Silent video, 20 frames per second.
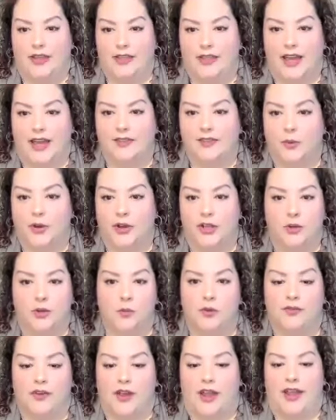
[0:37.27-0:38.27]
and that's where you
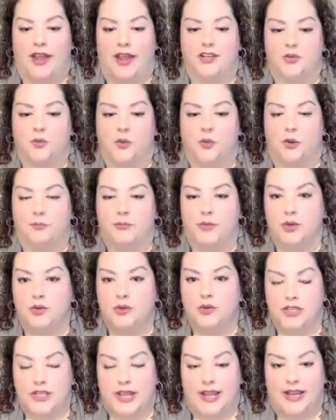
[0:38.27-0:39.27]
will find your
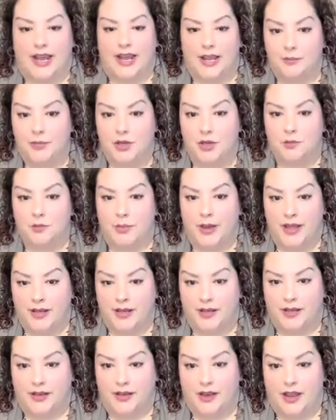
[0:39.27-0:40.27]
mute and unmute
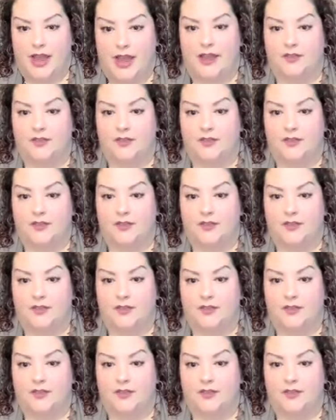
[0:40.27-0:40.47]
button,